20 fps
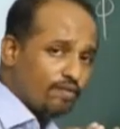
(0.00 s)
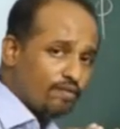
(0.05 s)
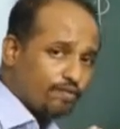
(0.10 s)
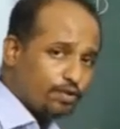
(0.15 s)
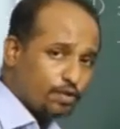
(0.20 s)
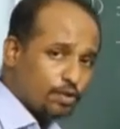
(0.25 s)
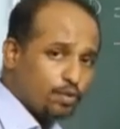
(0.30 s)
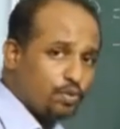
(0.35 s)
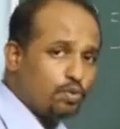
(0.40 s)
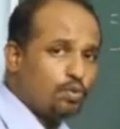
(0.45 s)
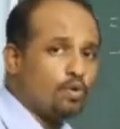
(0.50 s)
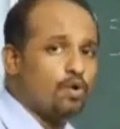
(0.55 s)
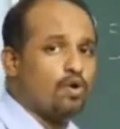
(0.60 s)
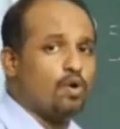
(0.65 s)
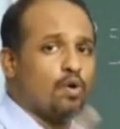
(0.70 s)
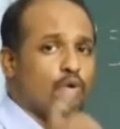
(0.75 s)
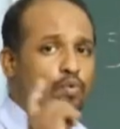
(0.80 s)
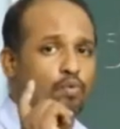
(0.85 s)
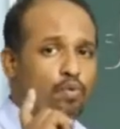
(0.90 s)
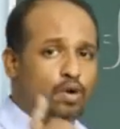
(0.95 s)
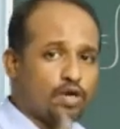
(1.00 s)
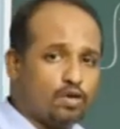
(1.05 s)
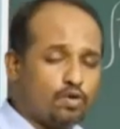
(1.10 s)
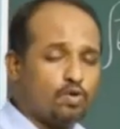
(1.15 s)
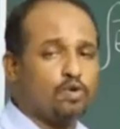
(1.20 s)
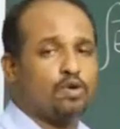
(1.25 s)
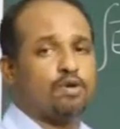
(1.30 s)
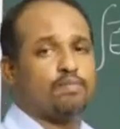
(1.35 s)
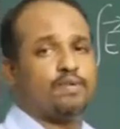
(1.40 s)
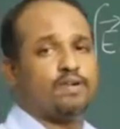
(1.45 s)
through 1
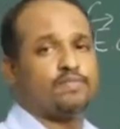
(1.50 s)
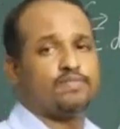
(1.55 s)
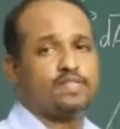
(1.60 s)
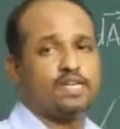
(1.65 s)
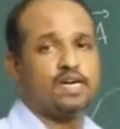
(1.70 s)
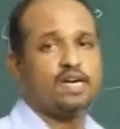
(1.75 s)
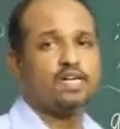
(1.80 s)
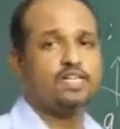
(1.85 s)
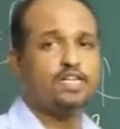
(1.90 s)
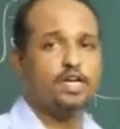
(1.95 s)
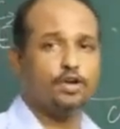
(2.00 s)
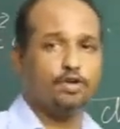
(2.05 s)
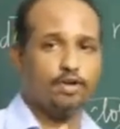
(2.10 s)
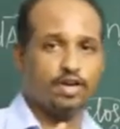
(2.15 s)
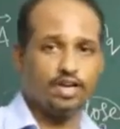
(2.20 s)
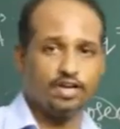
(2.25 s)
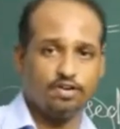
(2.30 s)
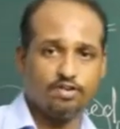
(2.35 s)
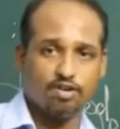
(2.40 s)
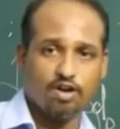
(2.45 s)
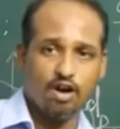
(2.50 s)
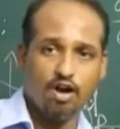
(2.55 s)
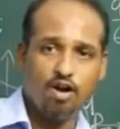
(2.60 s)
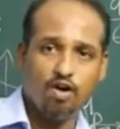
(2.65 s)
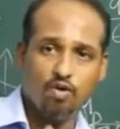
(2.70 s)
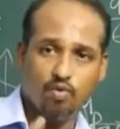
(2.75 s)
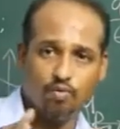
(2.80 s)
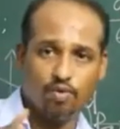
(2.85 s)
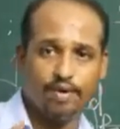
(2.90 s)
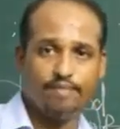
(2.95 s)
coulomb of charge, you can
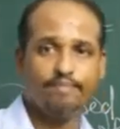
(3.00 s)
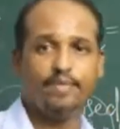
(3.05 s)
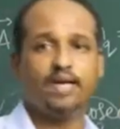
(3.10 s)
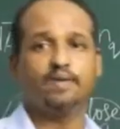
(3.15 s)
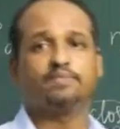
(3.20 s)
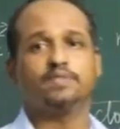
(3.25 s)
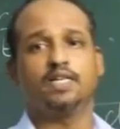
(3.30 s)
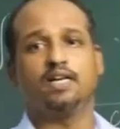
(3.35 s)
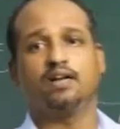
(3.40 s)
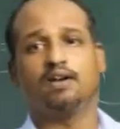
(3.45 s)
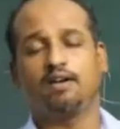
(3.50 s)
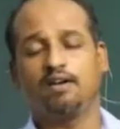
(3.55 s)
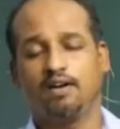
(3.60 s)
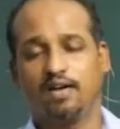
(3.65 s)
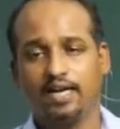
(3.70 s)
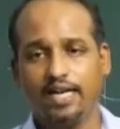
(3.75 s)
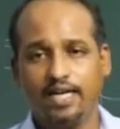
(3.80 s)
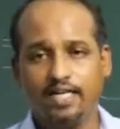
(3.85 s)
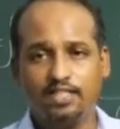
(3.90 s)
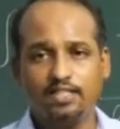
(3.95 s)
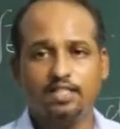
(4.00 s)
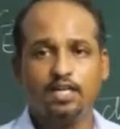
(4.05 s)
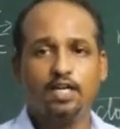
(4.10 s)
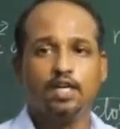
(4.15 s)
draw 1 by epsilon naught lines.